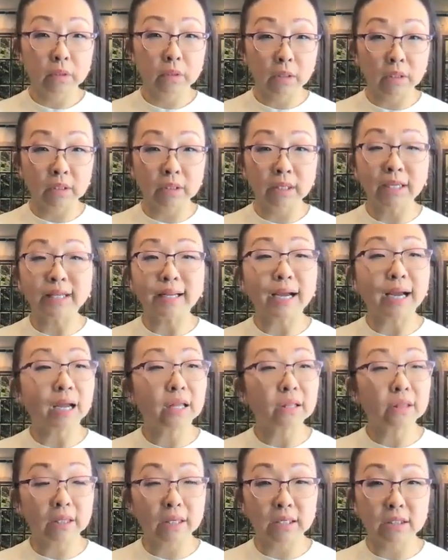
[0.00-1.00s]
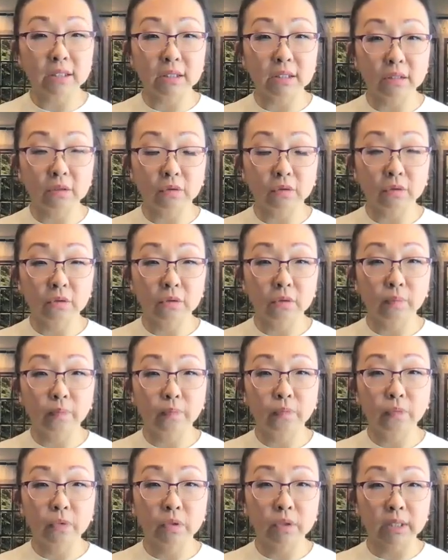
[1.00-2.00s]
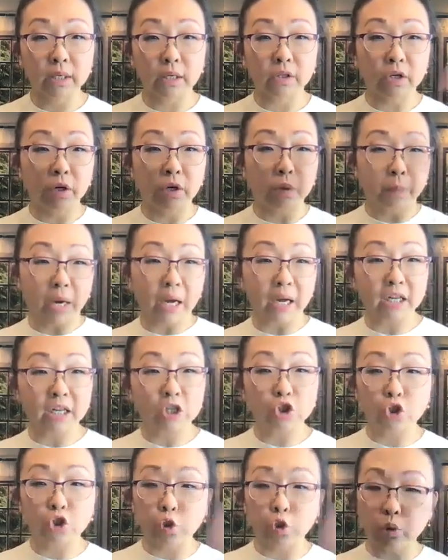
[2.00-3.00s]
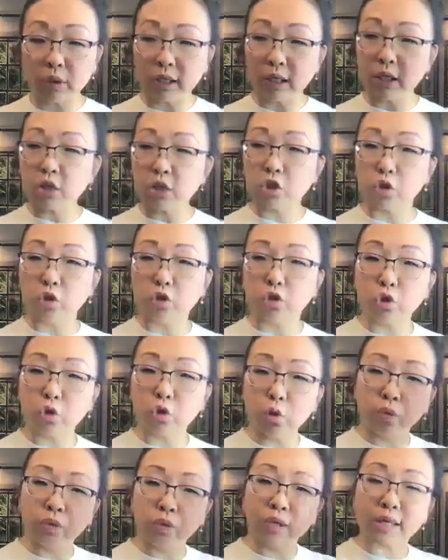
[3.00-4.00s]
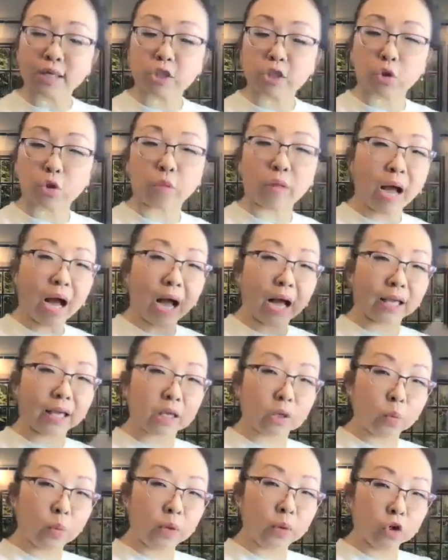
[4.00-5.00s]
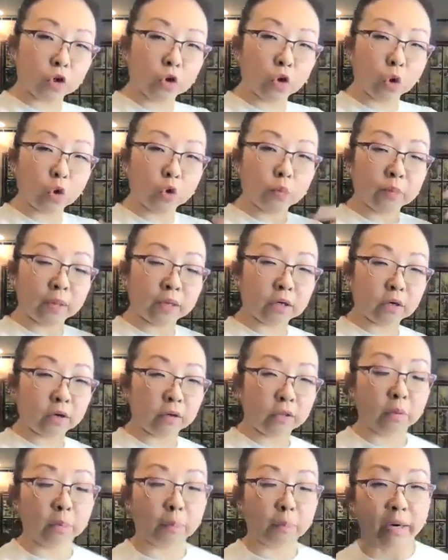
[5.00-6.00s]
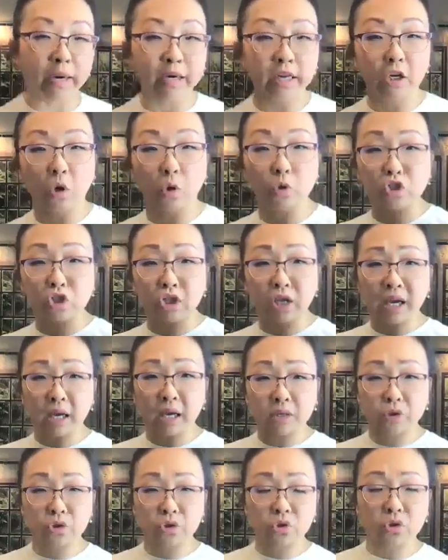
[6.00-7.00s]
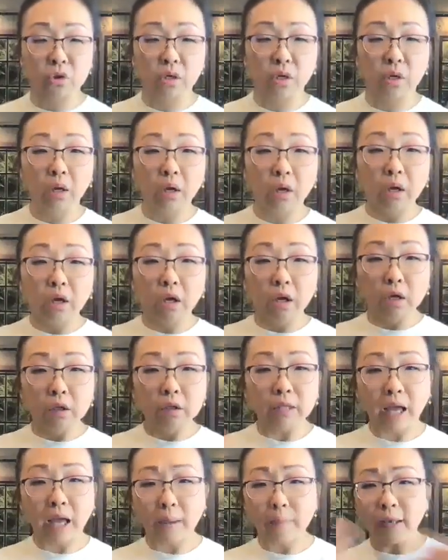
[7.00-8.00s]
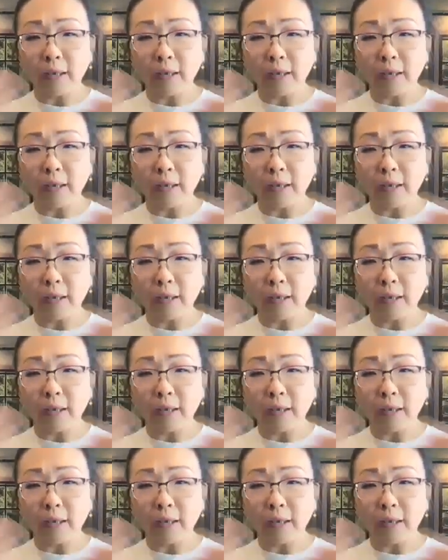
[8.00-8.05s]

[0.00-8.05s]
Elite athletes tell their bodies, you need to do this so that I can win the gold medal. And the body goes, yes, that